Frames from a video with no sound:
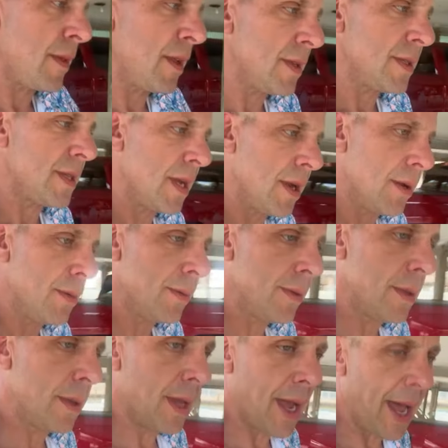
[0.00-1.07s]
So
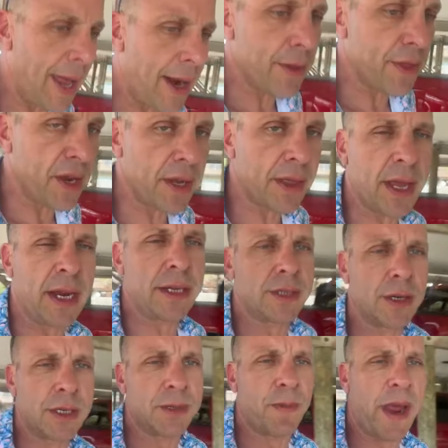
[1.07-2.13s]
I don't think things
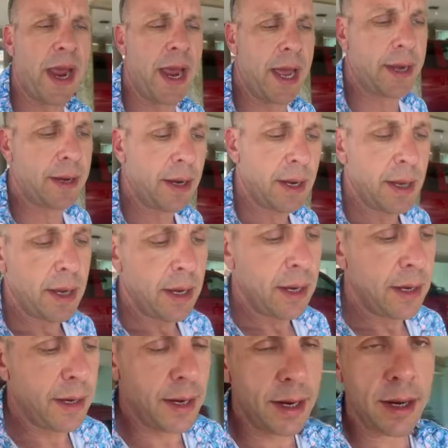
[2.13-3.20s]
are as bad
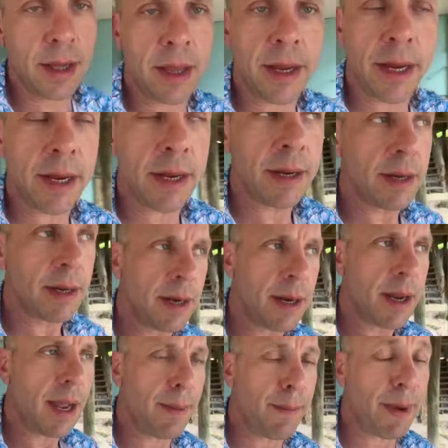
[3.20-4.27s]
nearly.
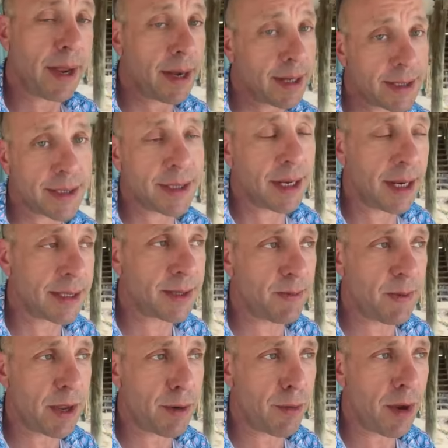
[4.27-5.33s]
I mean, it's
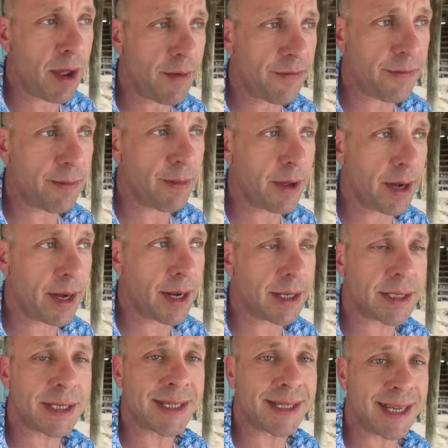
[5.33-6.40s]
been rough, but
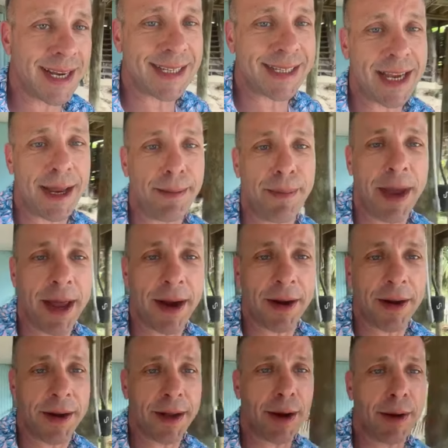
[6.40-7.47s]
it's getting
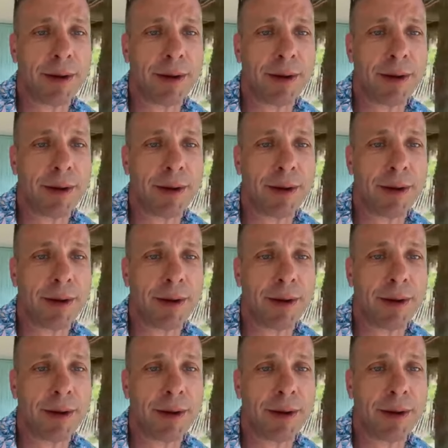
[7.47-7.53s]
better.